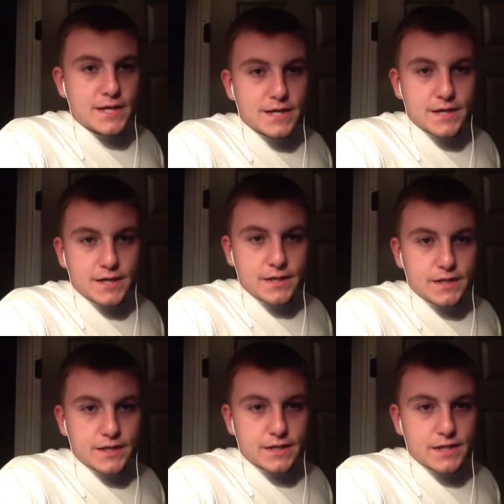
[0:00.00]
Yeah,
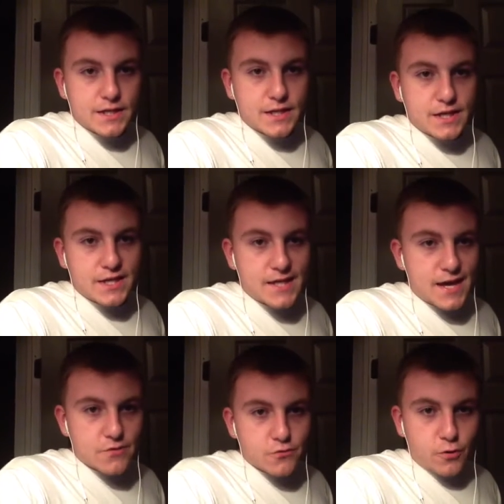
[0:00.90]
he
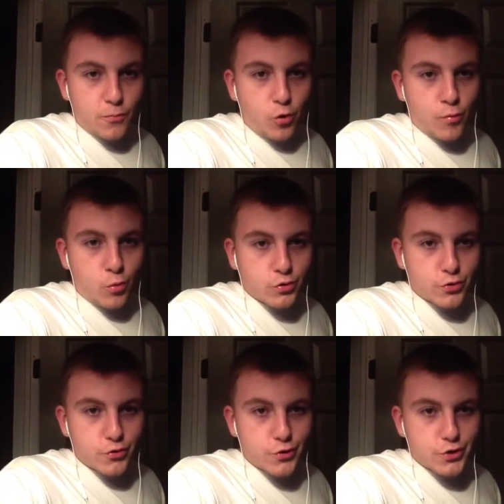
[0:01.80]
can't throw a ball more
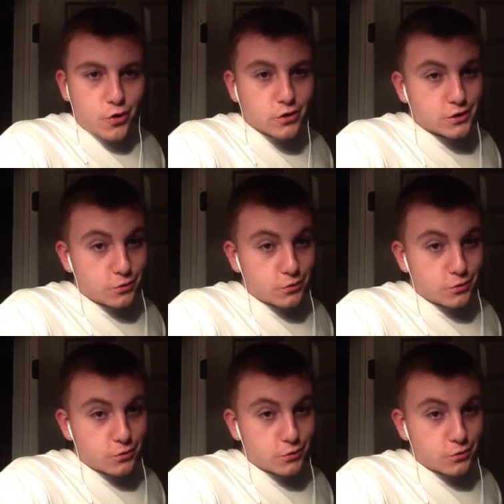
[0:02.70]
than 30 yards.